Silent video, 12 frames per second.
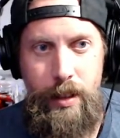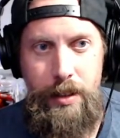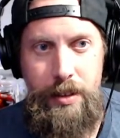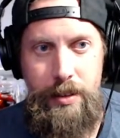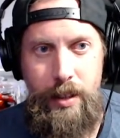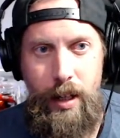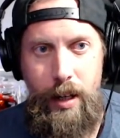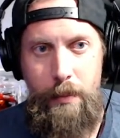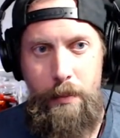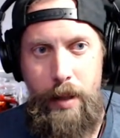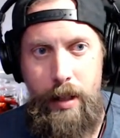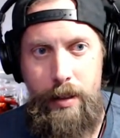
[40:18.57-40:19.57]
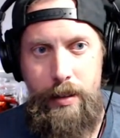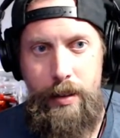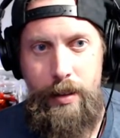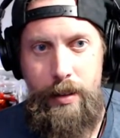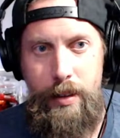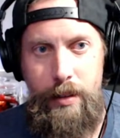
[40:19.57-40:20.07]
It just got
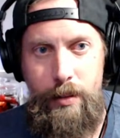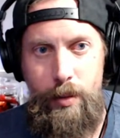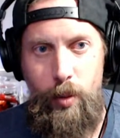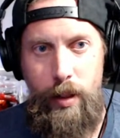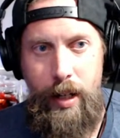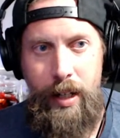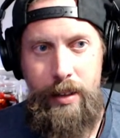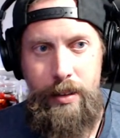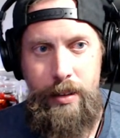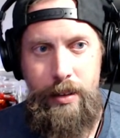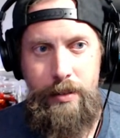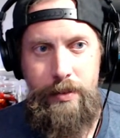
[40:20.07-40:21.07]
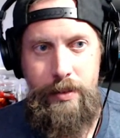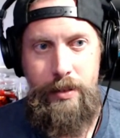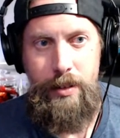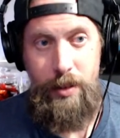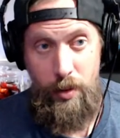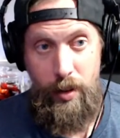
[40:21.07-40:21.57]
medically legal where I live.
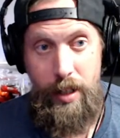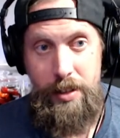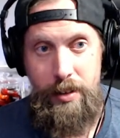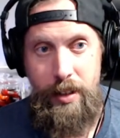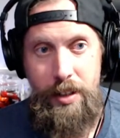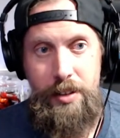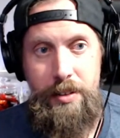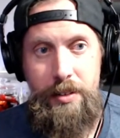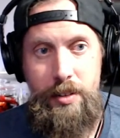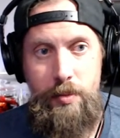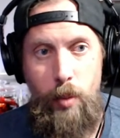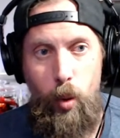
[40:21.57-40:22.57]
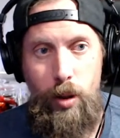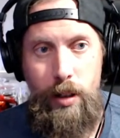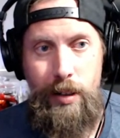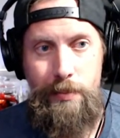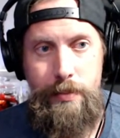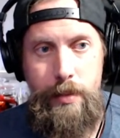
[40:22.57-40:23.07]
Congratulations, smoke
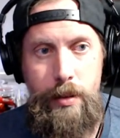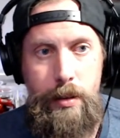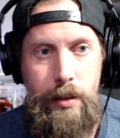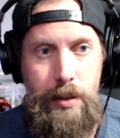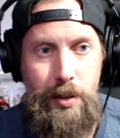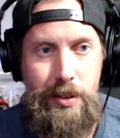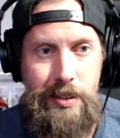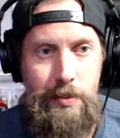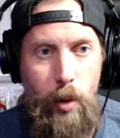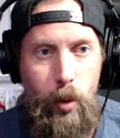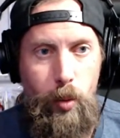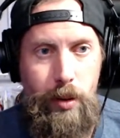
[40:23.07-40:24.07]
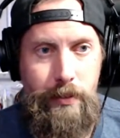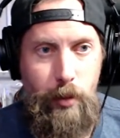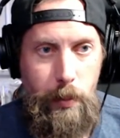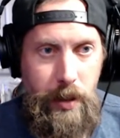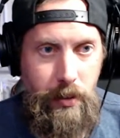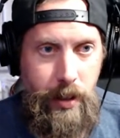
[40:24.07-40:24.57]
up. You can smoke one
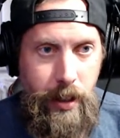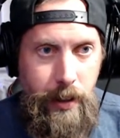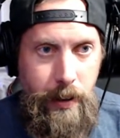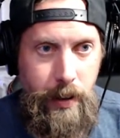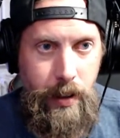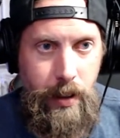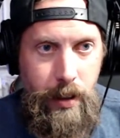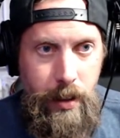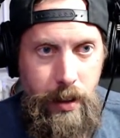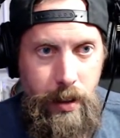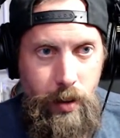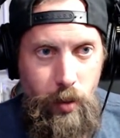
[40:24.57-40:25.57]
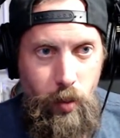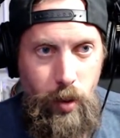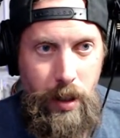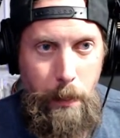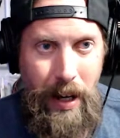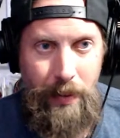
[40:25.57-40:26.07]
for me, okay?
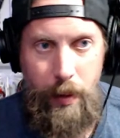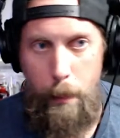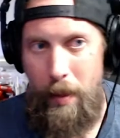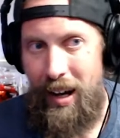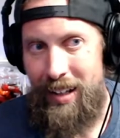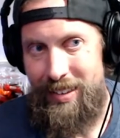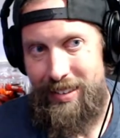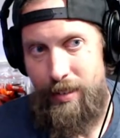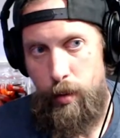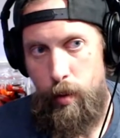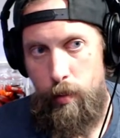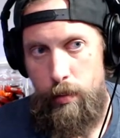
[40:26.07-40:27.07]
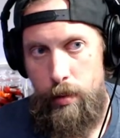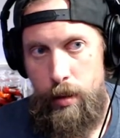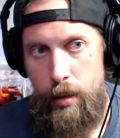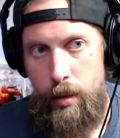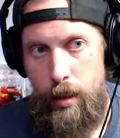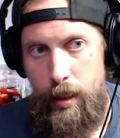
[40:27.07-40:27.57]
What about the bots though?
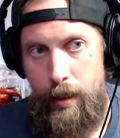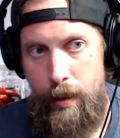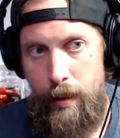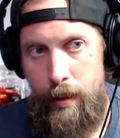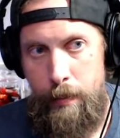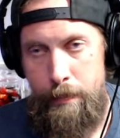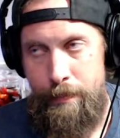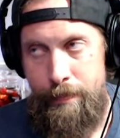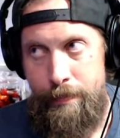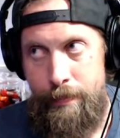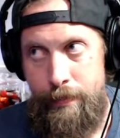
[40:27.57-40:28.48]
Um,